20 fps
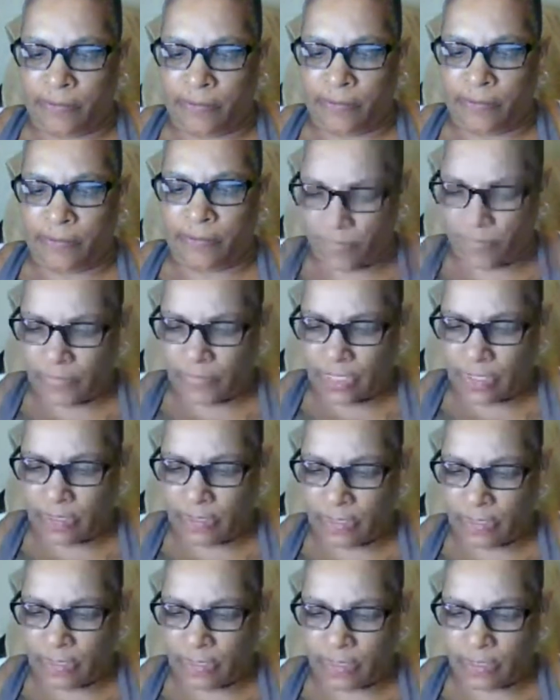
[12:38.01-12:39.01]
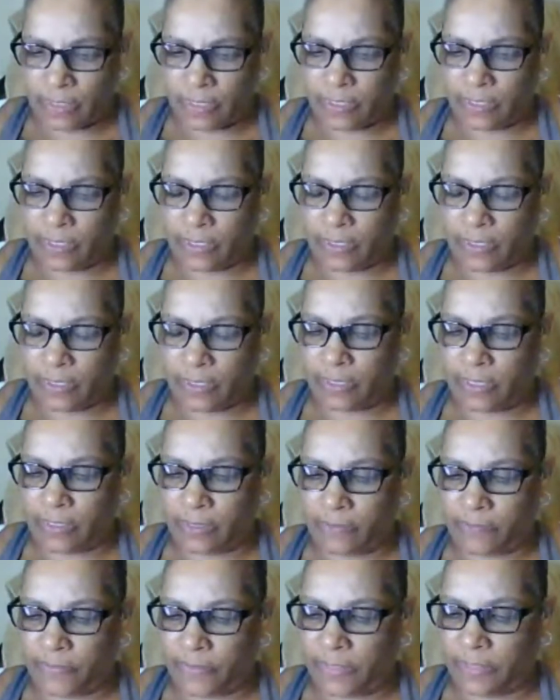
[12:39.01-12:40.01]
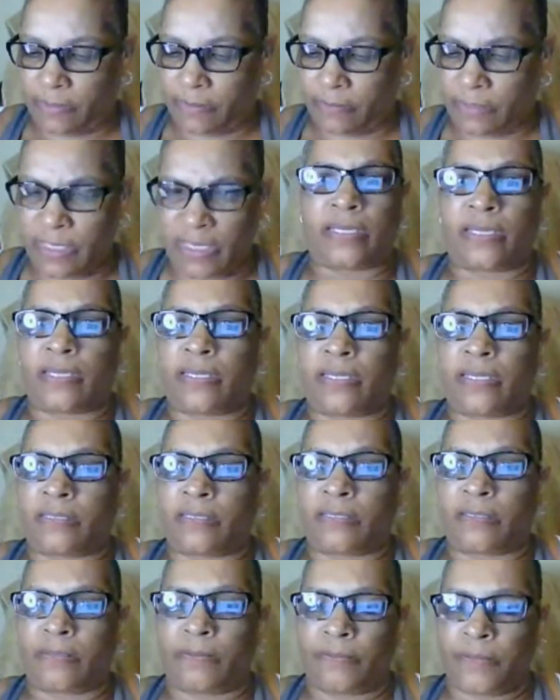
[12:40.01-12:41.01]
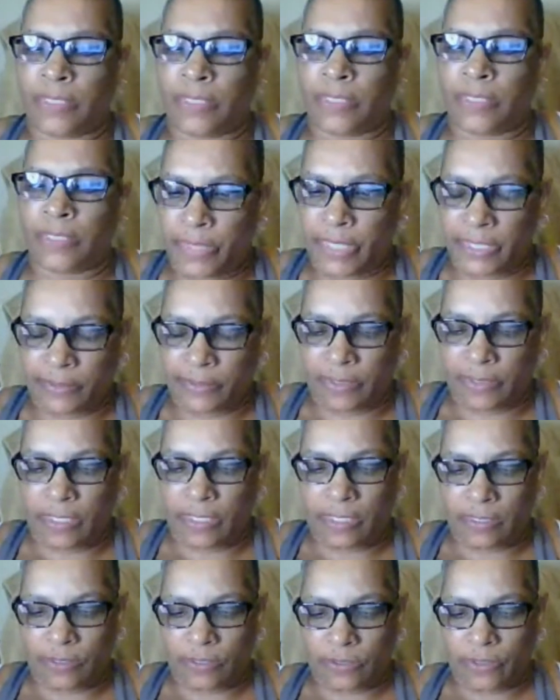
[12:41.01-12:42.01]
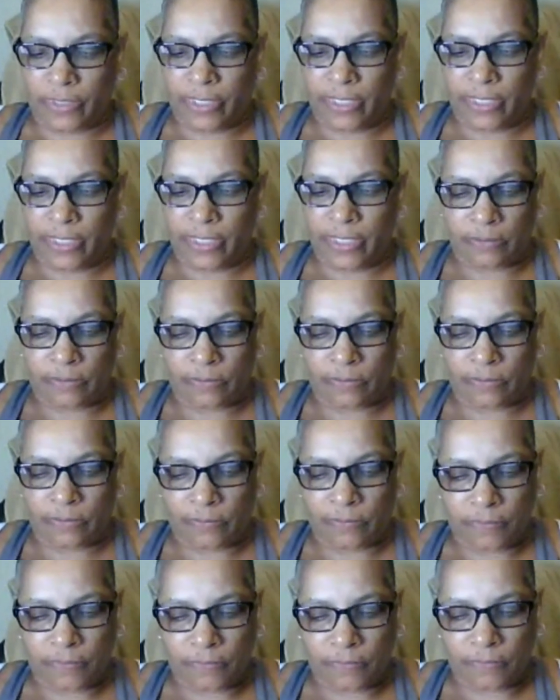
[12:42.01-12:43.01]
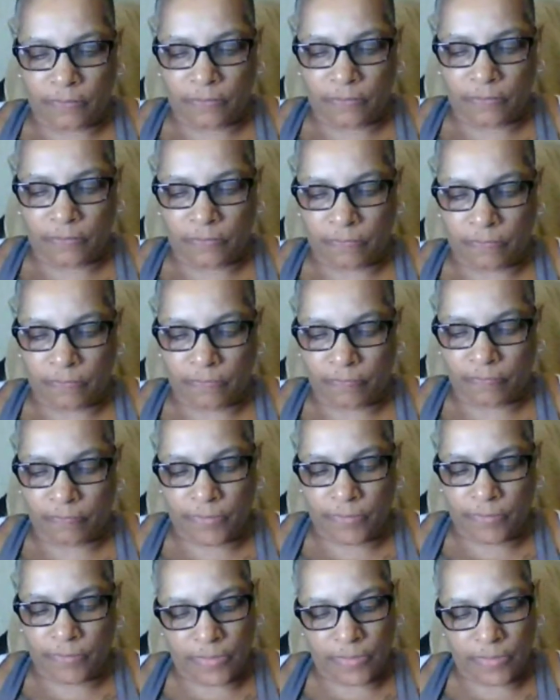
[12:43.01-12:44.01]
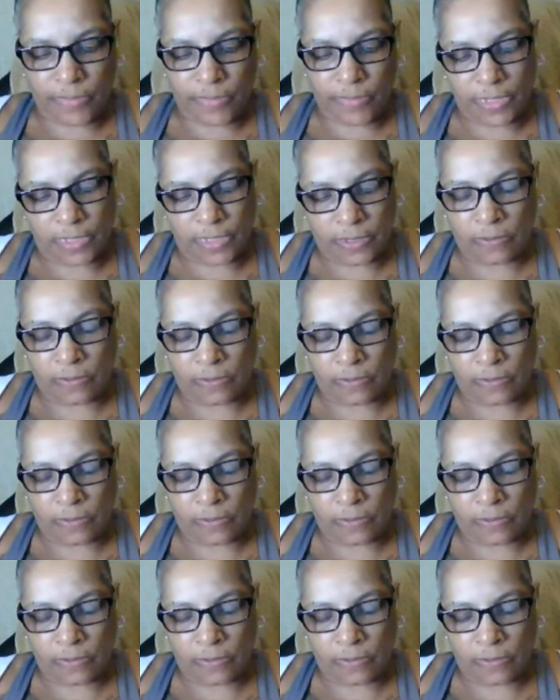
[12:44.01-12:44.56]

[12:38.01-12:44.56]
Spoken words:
I got slight headaches, so but I'll go ahead and read stories.